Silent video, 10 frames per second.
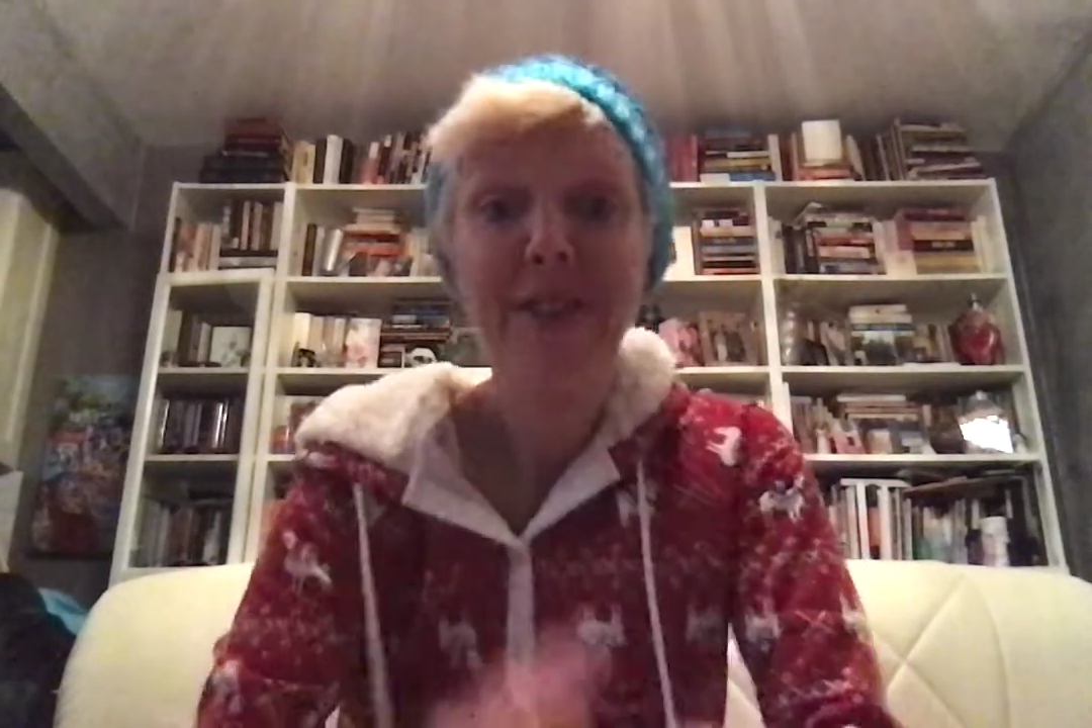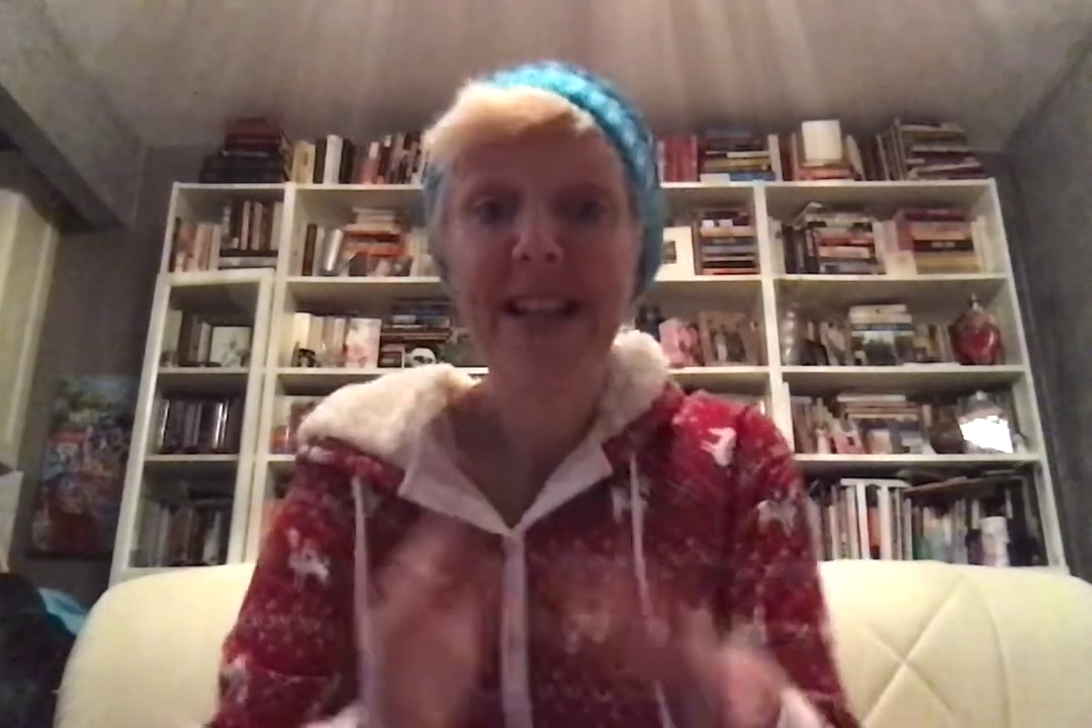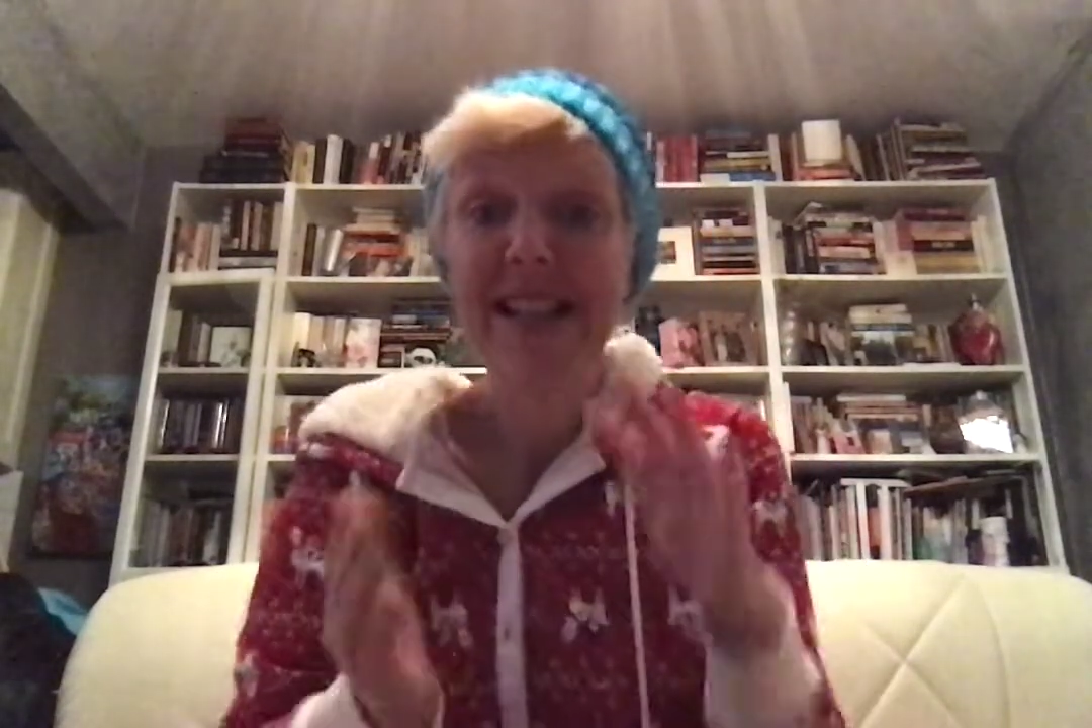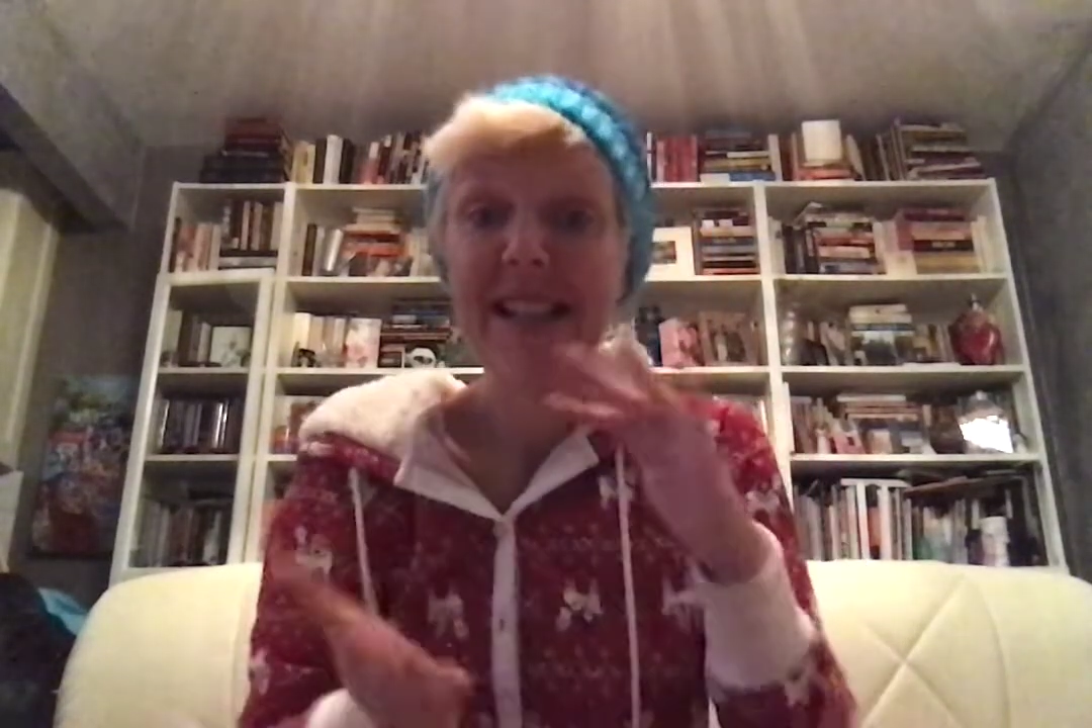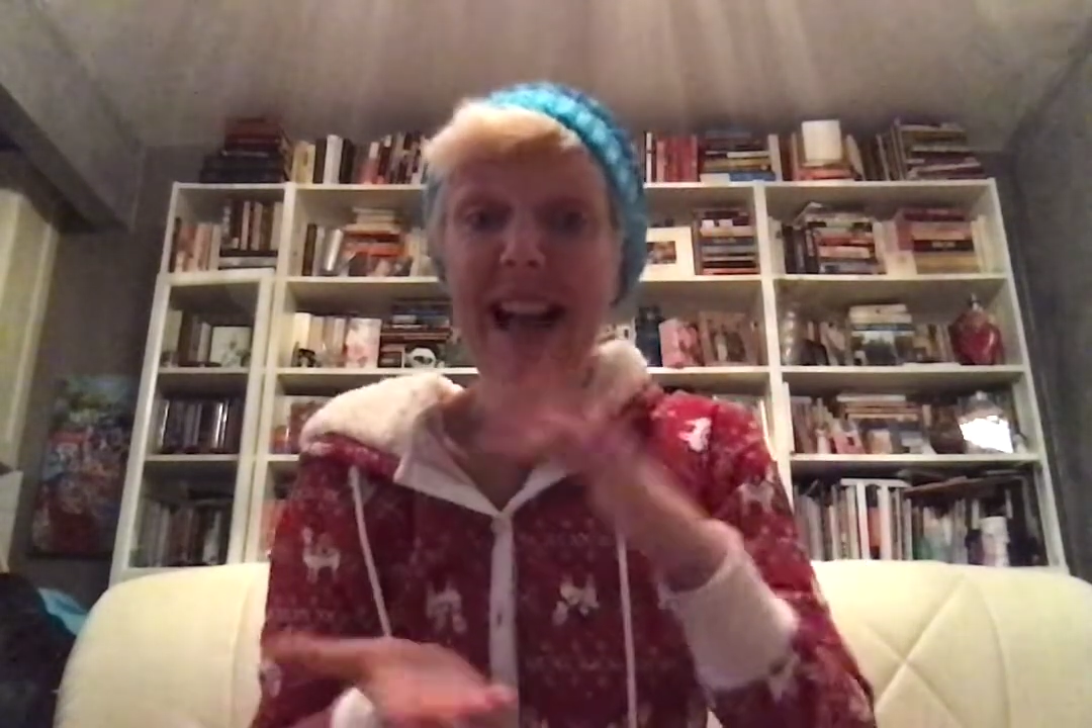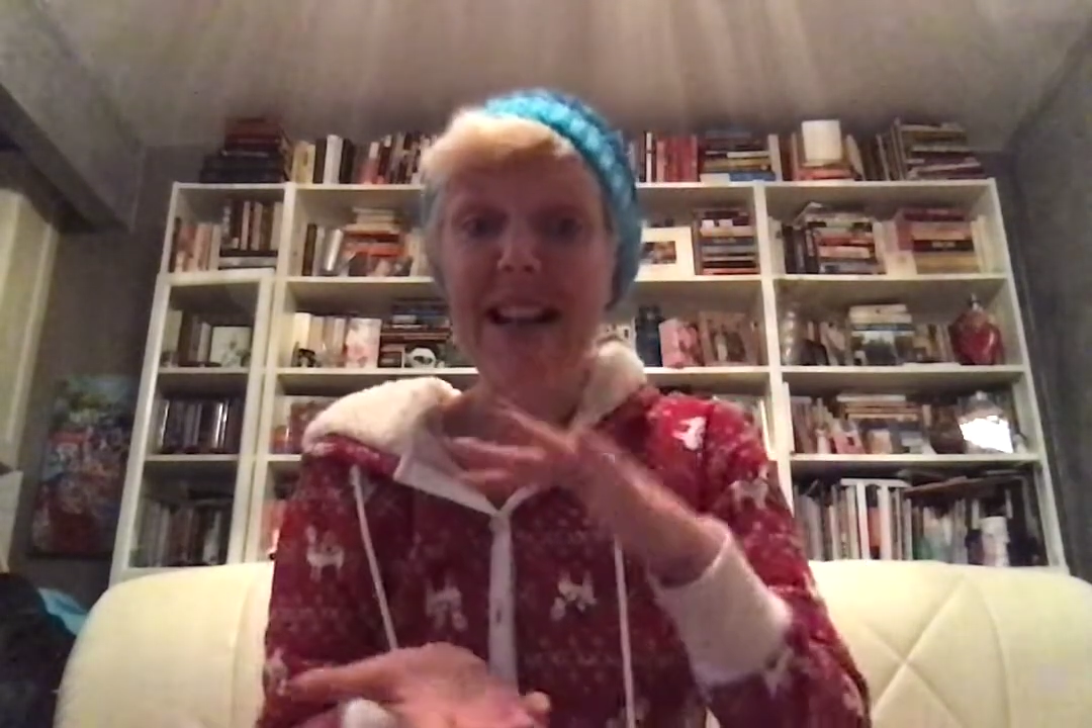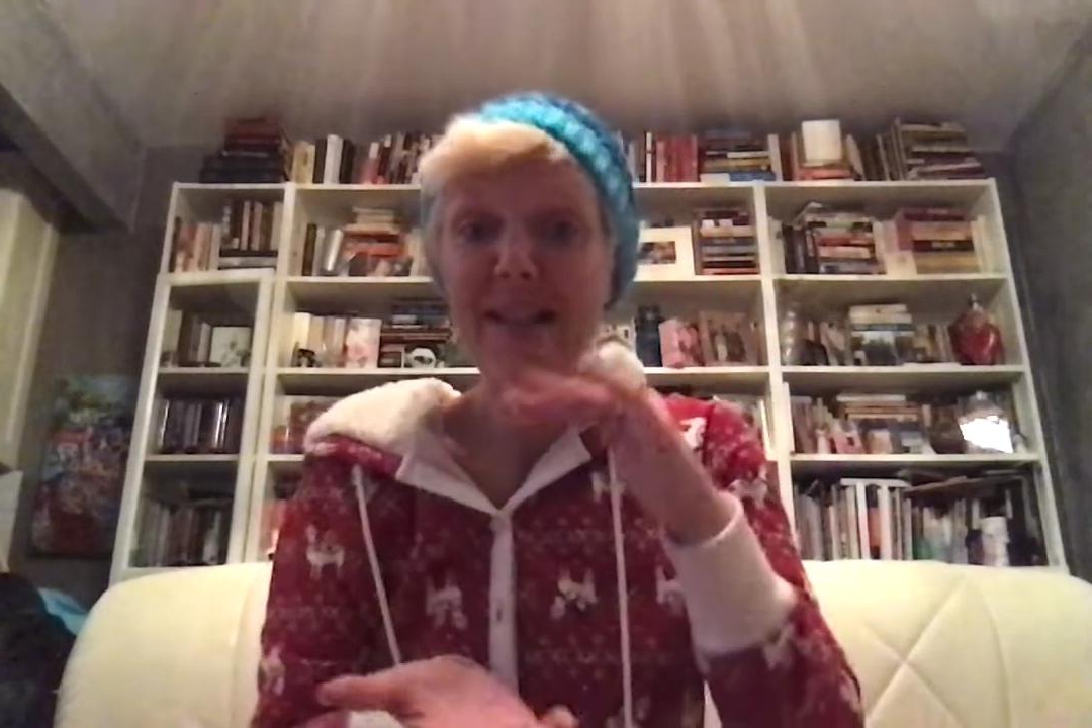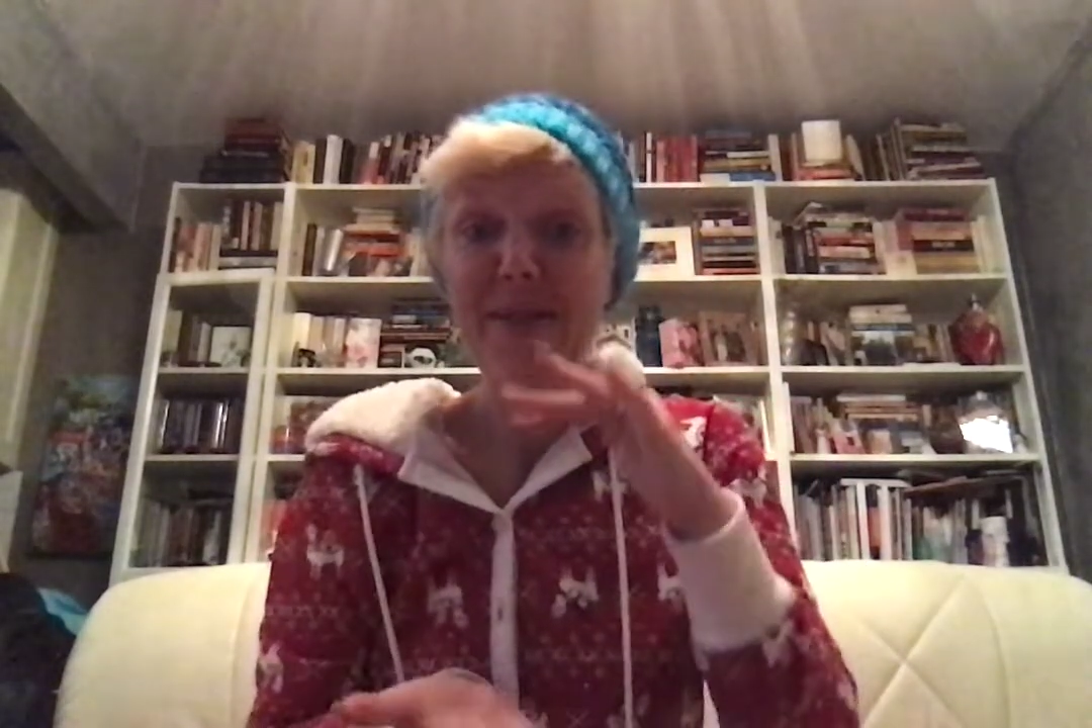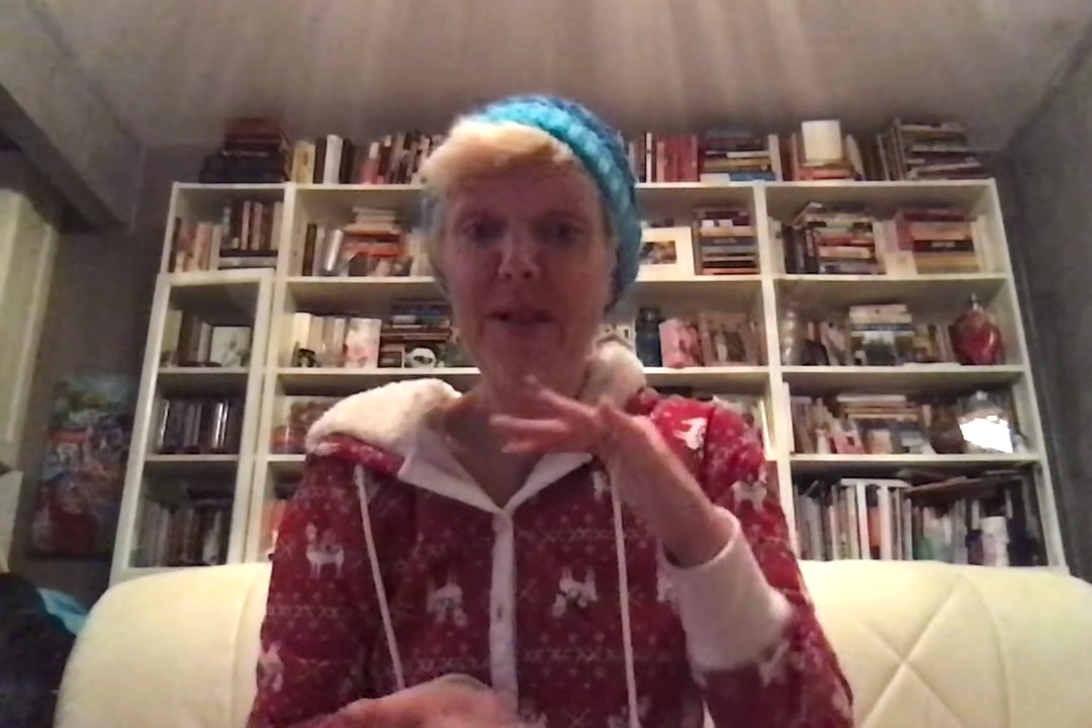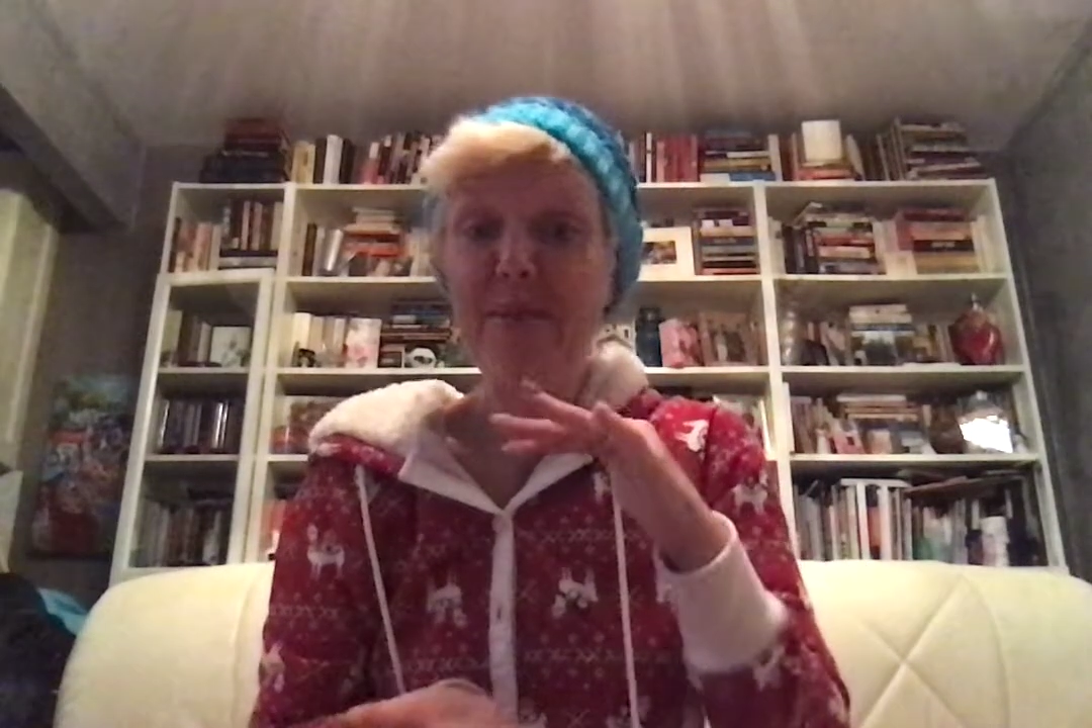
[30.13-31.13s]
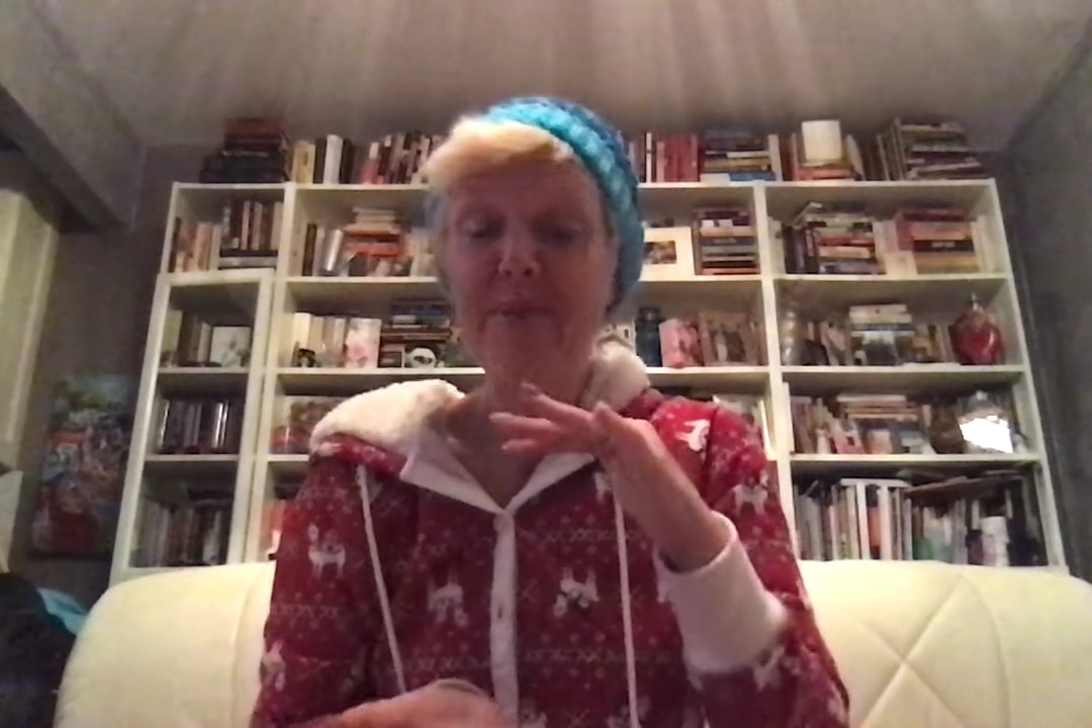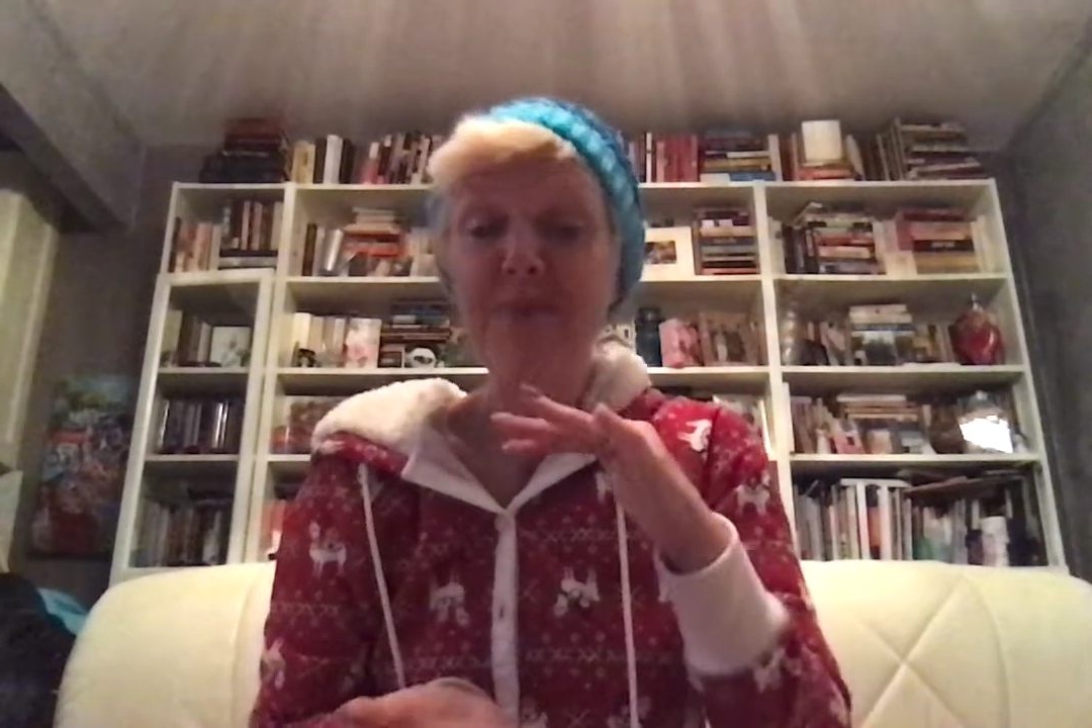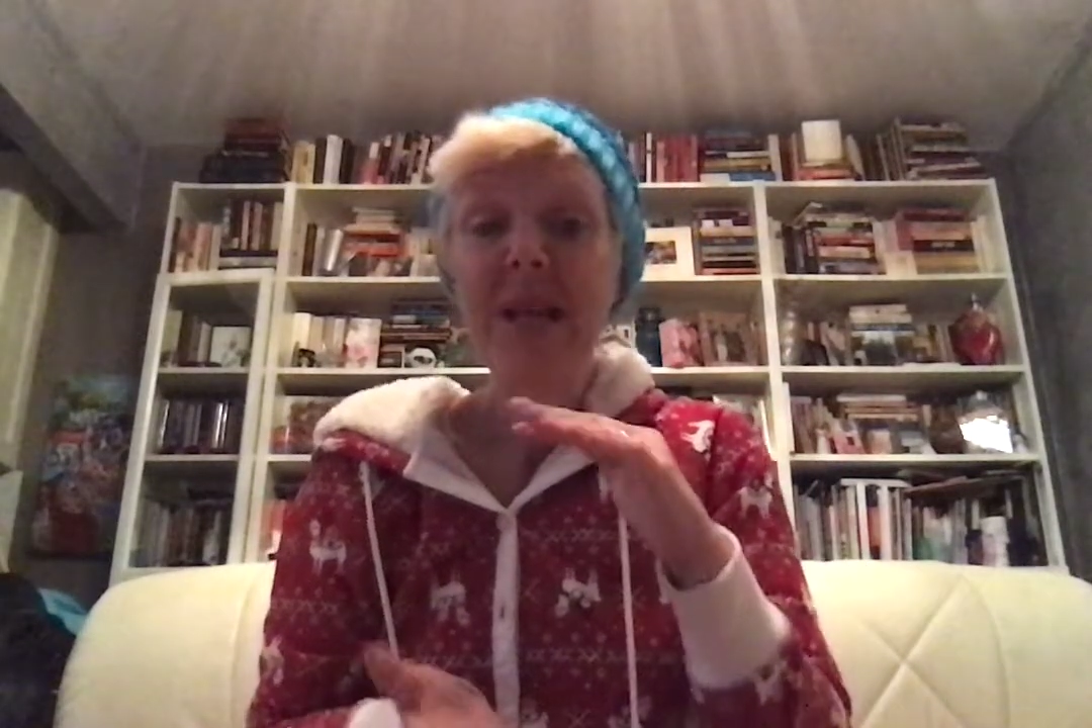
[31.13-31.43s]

like stacks of them,